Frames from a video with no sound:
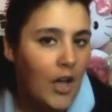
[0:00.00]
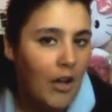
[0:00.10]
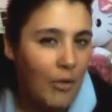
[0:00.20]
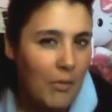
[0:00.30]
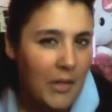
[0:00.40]

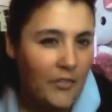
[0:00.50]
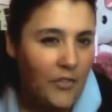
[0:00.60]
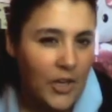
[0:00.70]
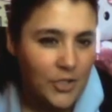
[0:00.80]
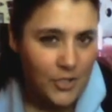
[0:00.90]
I'll probably go
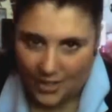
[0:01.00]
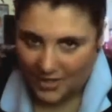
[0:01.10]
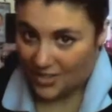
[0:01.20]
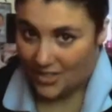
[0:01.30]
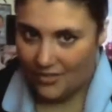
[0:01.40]
find just like
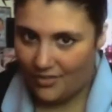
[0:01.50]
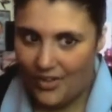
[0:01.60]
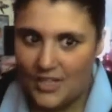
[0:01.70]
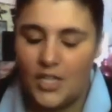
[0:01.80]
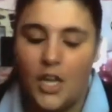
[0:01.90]
another
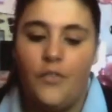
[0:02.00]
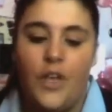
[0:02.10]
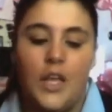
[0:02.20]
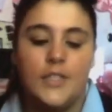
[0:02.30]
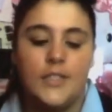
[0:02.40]
flat
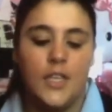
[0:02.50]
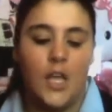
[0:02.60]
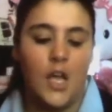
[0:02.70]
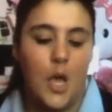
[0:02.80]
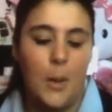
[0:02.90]
surface.
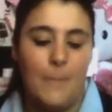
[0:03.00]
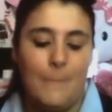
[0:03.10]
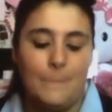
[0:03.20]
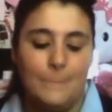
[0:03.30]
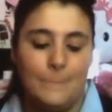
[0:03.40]
Um,